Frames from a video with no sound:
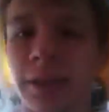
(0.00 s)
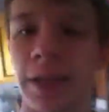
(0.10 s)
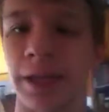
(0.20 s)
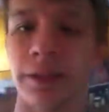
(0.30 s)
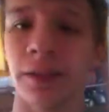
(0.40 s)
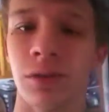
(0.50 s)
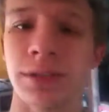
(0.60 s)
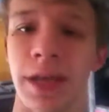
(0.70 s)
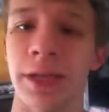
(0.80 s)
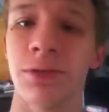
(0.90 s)
that
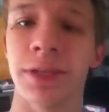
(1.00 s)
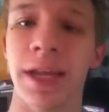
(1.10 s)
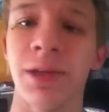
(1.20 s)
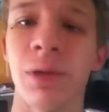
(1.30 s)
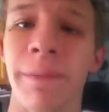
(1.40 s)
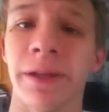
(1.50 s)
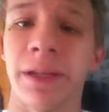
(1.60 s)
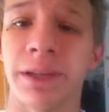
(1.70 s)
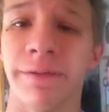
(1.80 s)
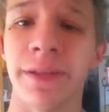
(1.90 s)
knows how to use any weapon
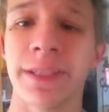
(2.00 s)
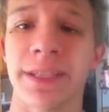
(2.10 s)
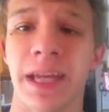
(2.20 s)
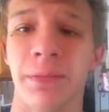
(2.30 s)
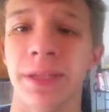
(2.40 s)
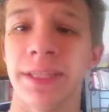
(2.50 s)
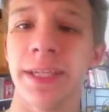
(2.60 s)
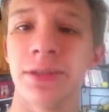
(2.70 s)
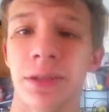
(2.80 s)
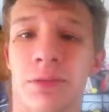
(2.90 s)
and defeats his enemies
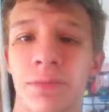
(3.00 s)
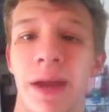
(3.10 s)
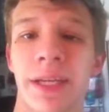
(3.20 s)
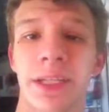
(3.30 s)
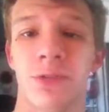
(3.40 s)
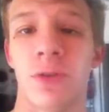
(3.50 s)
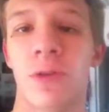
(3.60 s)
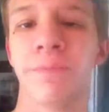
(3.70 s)
easily with mind control.